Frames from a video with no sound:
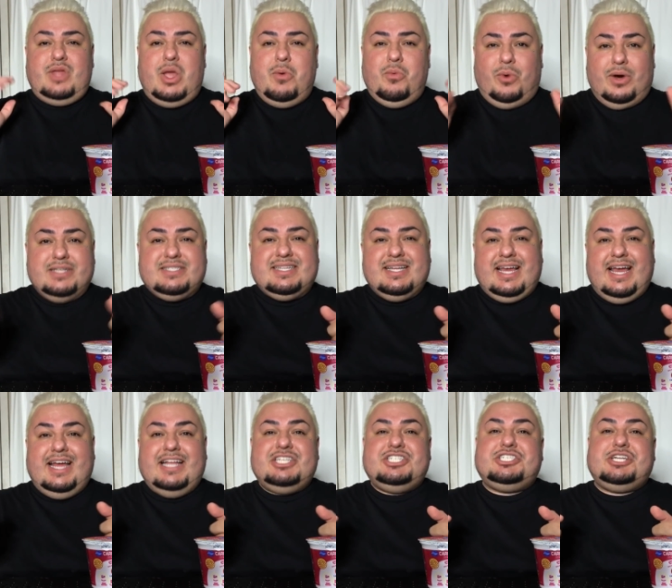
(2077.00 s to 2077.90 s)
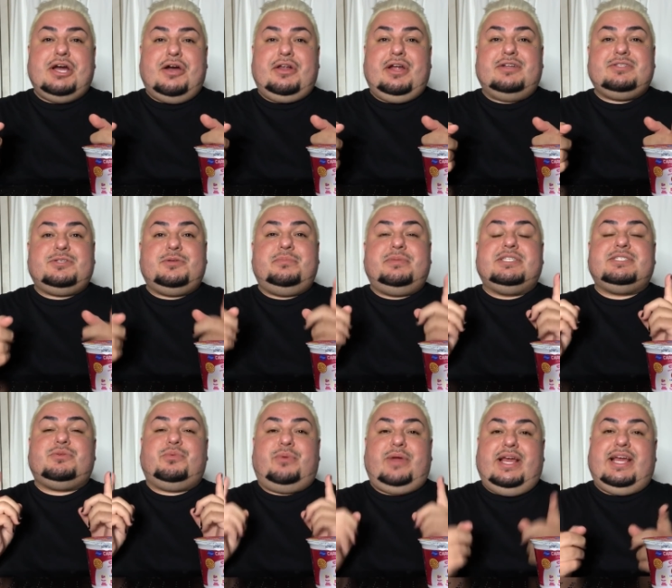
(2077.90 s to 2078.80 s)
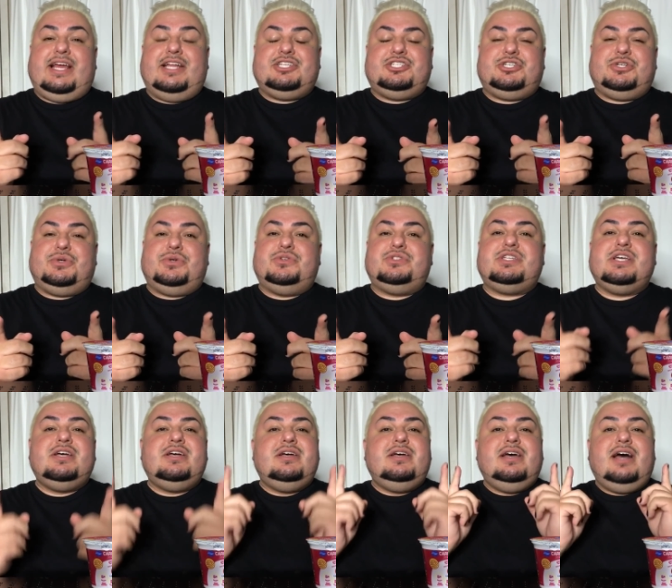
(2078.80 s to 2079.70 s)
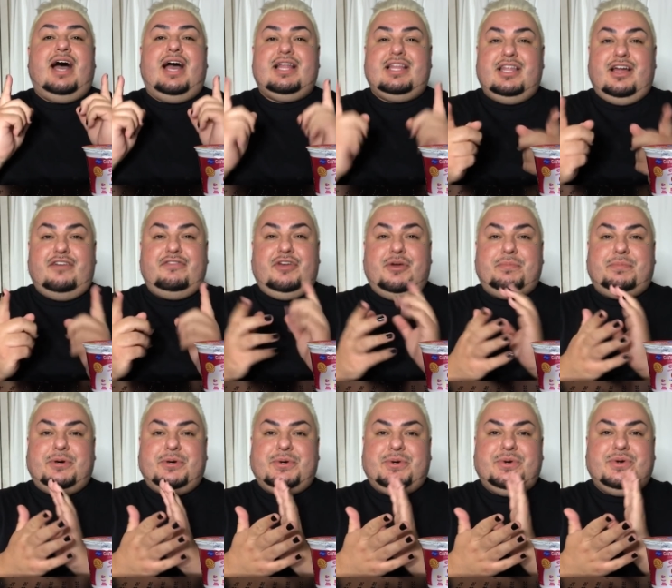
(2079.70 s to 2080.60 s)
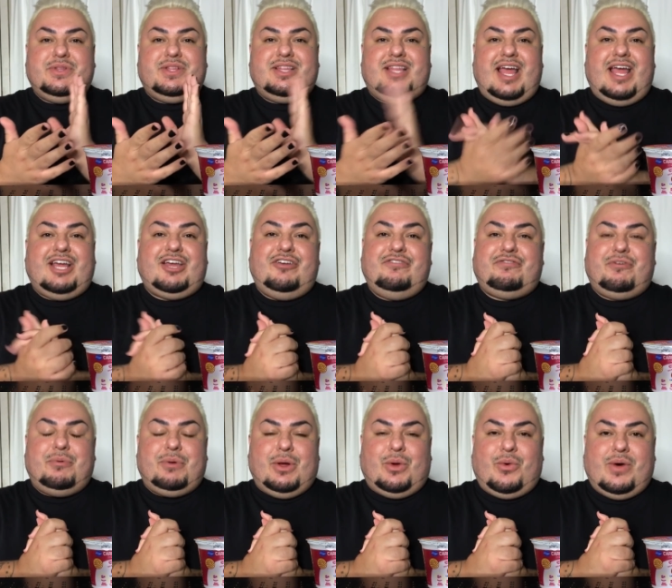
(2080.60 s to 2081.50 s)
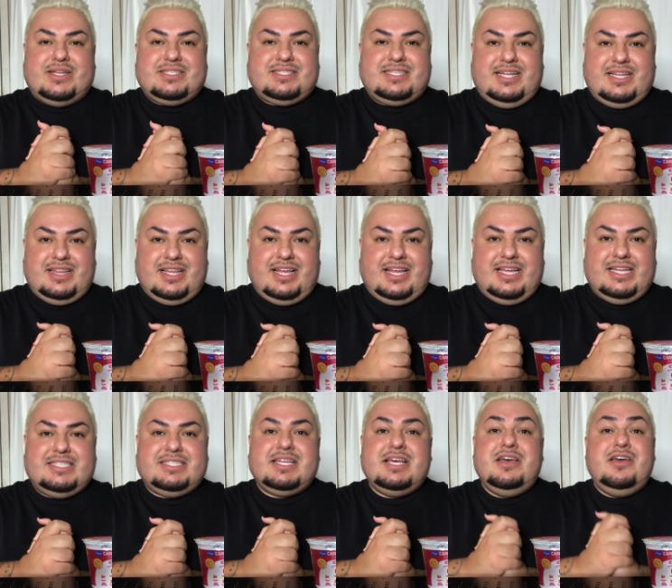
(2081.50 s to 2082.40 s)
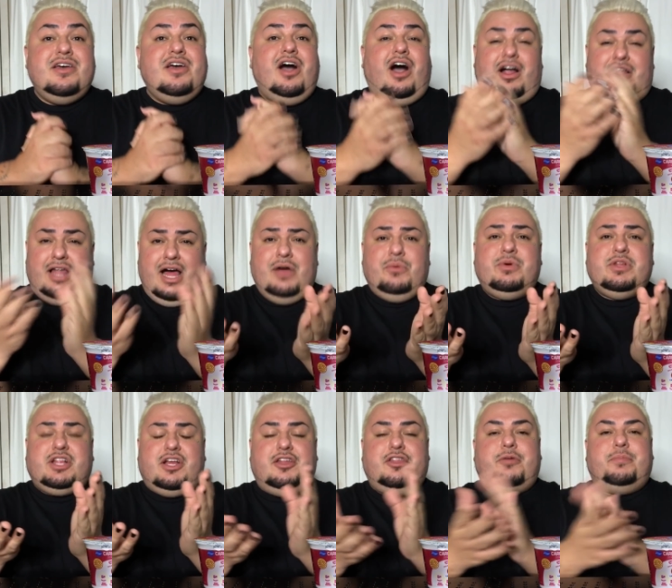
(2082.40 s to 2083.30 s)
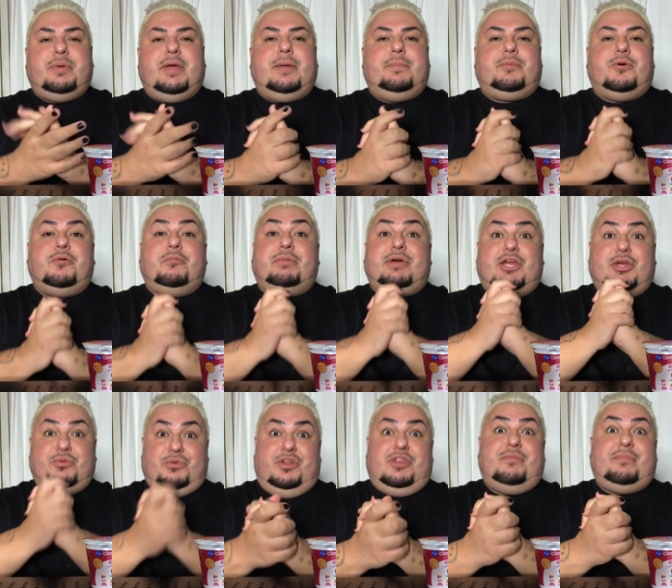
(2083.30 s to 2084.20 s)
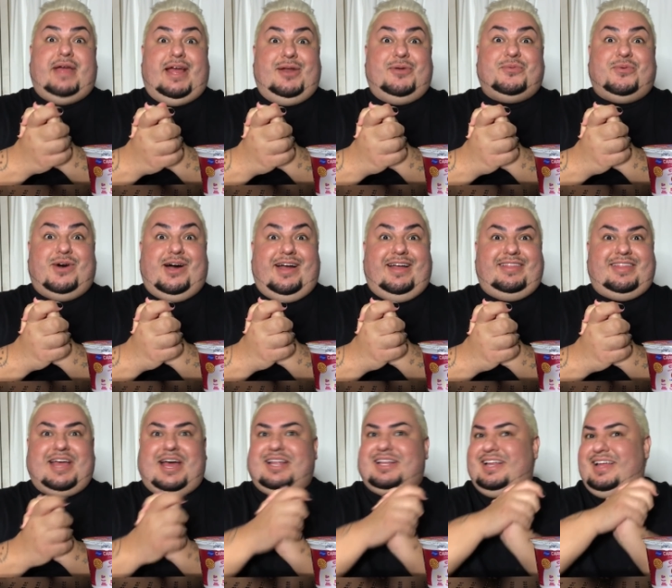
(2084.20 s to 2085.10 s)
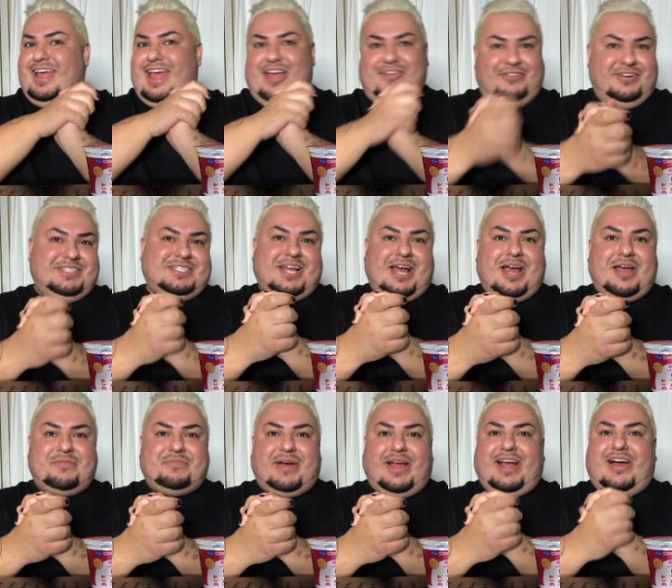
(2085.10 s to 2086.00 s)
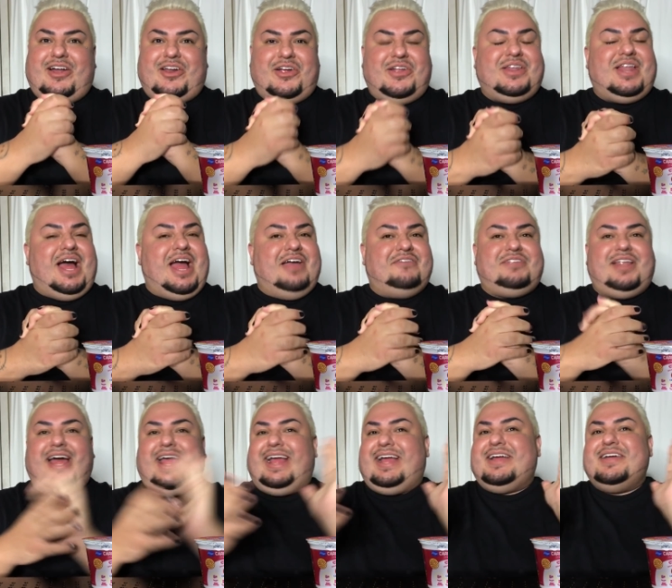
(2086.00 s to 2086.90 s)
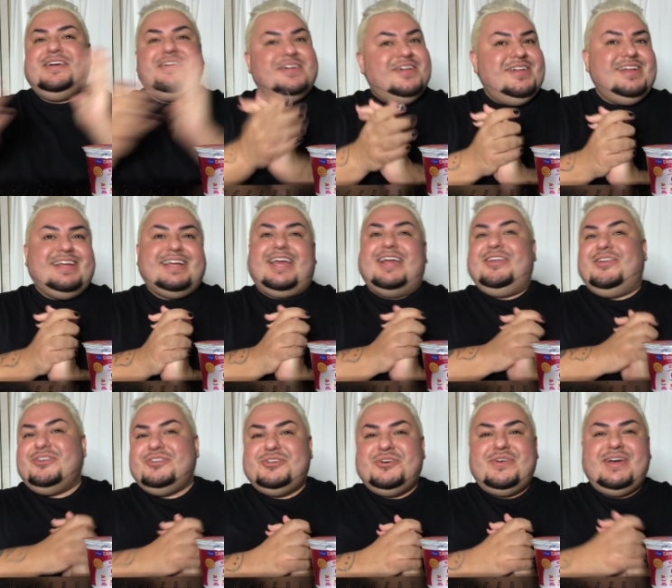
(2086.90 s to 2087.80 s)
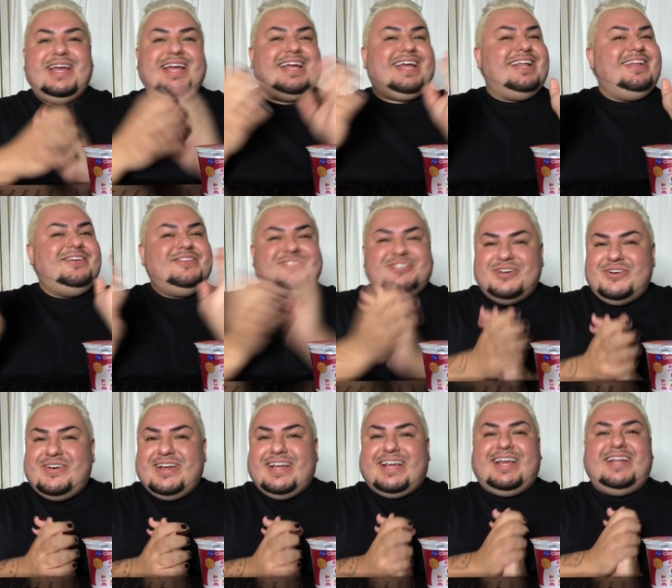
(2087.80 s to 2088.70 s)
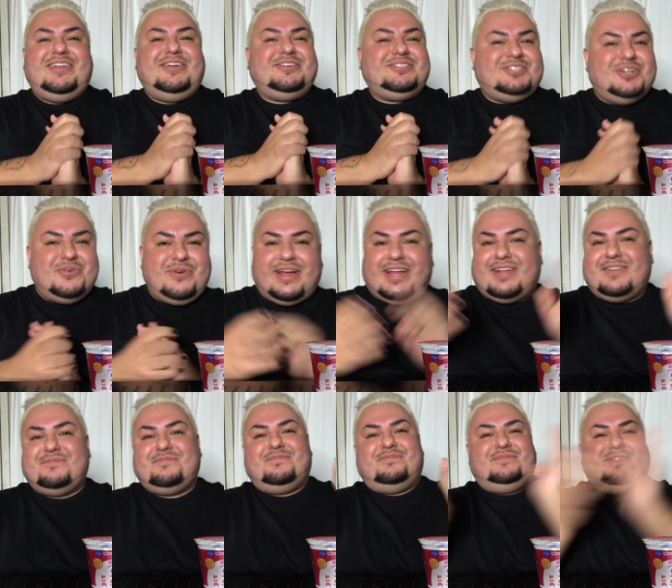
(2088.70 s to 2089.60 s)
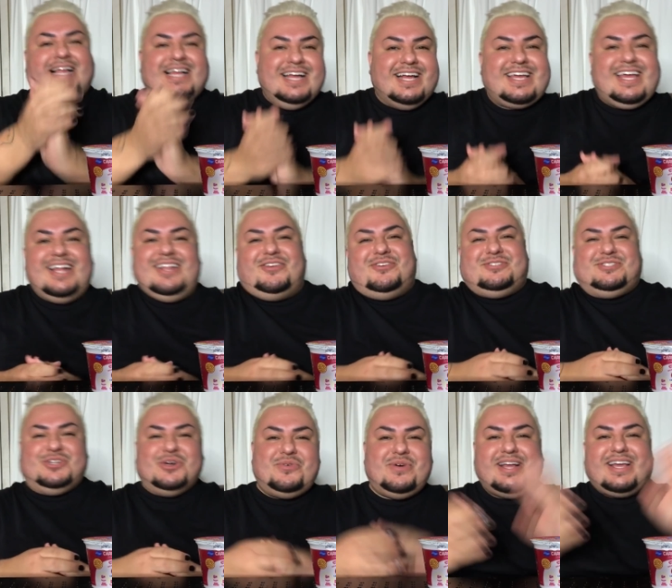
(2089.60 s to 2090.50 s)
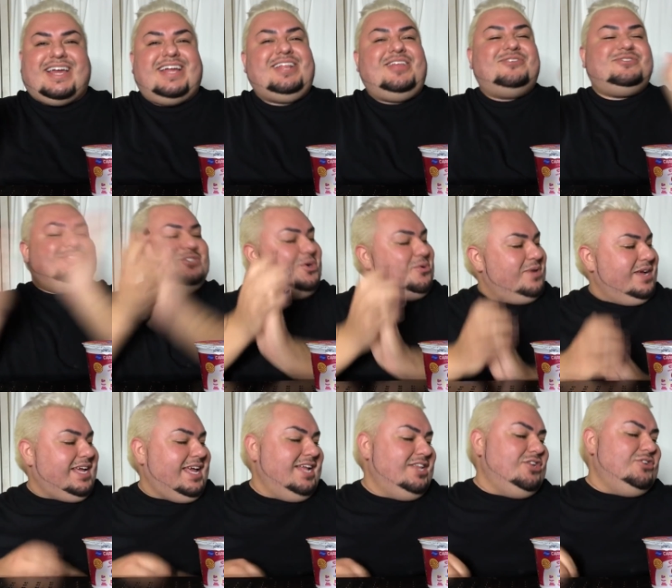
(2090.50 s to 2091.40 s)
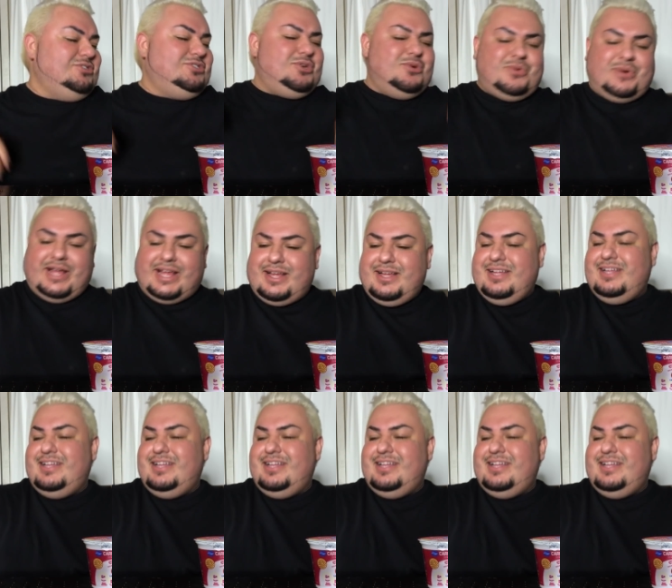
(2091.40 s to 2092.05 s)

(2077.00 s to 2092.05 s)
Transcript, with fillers: Once again, shout out to Miss Rican Juice. I love you, boo. Thank you for requesting this, along with other people, but you were the main one that every time I got on live, like, can you do it? Can you do it? Can you do it? Can you do it? Can you do it? Can you do it?